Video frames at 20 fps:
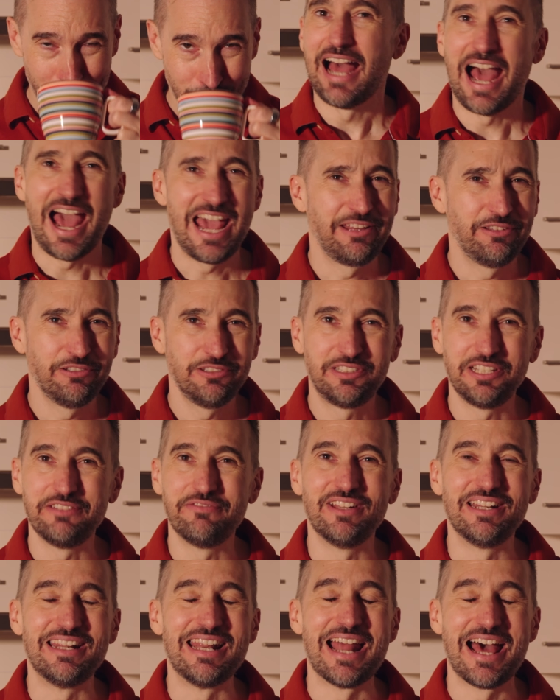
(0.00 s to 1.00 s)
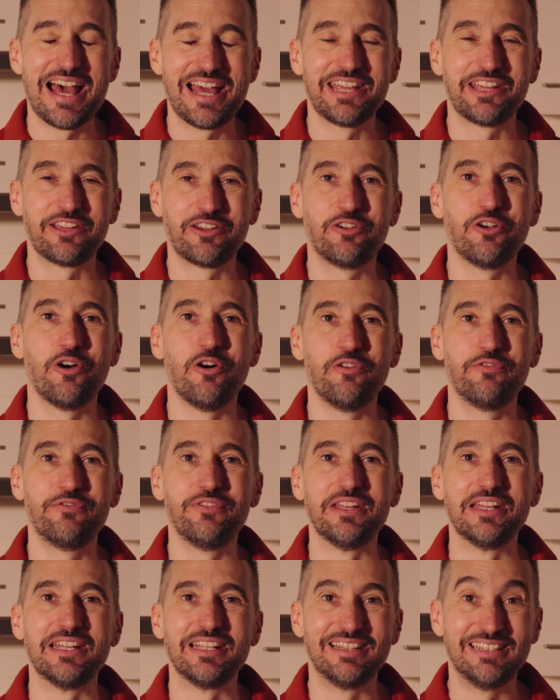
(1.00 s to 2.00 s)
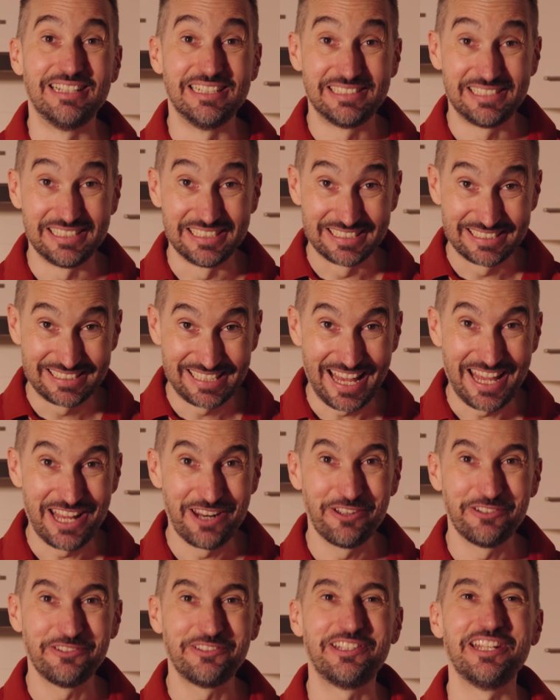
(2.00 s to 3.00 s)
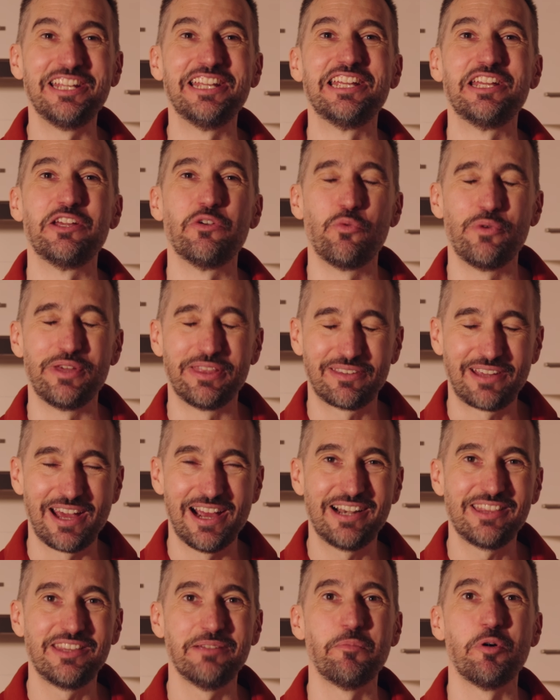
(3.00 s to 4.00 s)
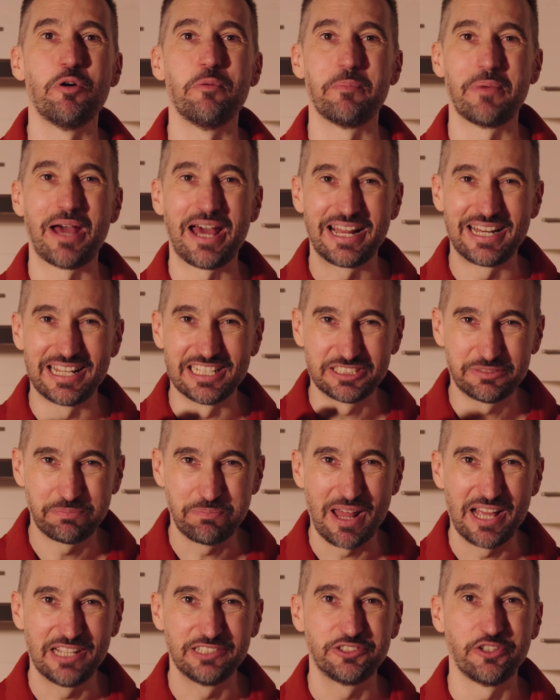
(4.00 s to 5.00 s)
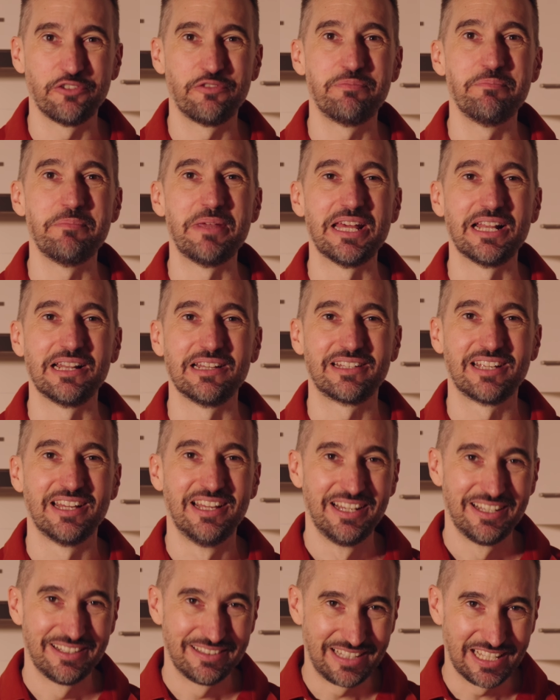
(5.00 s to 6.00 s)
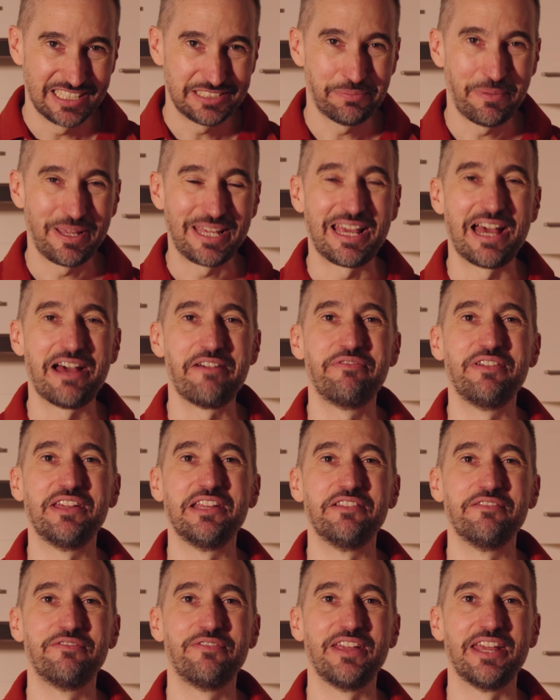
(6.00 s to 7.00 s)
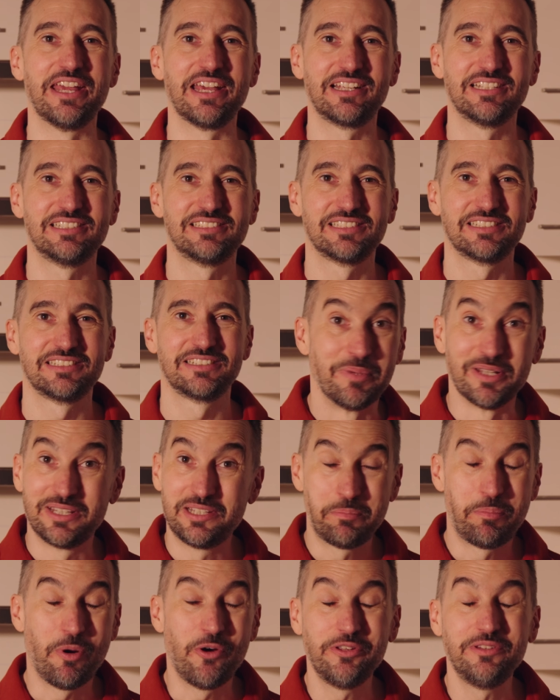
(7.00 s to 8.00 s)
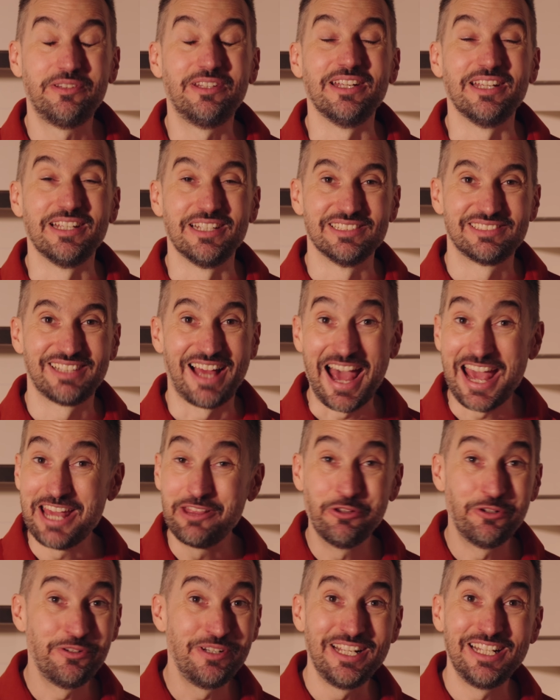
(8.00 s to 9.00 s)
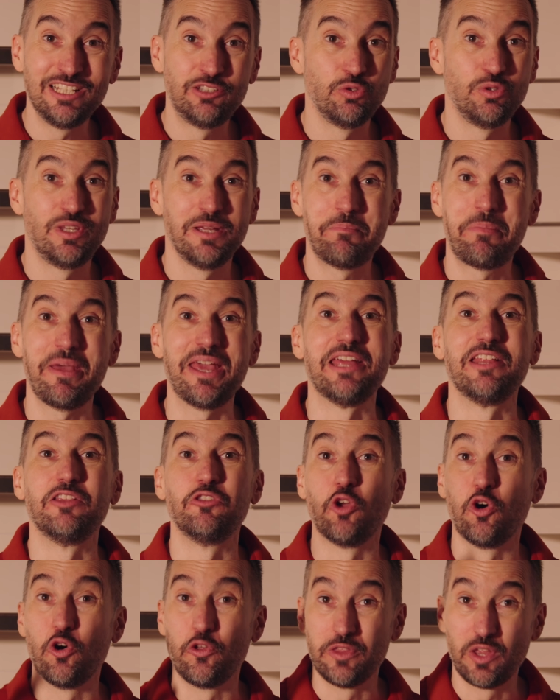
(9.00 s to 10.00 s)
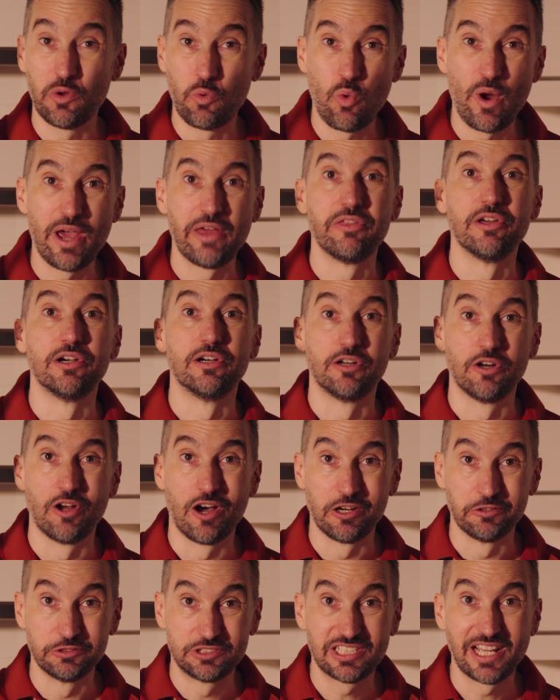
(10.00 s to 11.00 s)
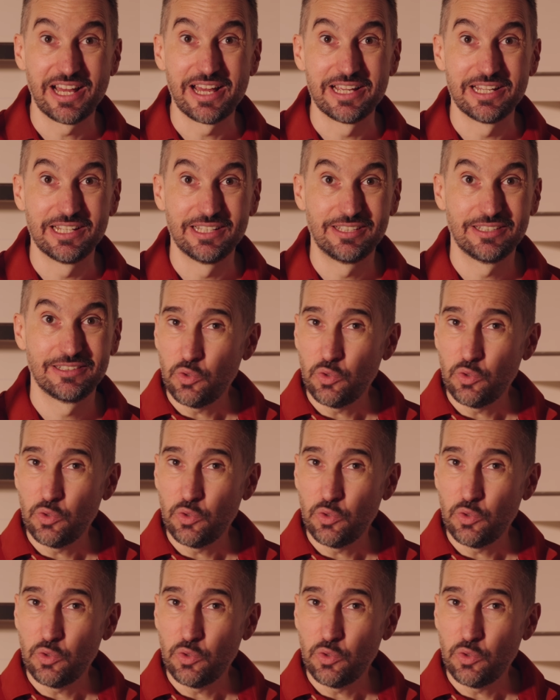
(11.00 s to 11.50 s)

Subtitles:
I don't even like coffee. This is Ceylon tea with cardamom and a splash of milk. That's my caffeine fix. But the point is, I don't need to depend on the weather outside.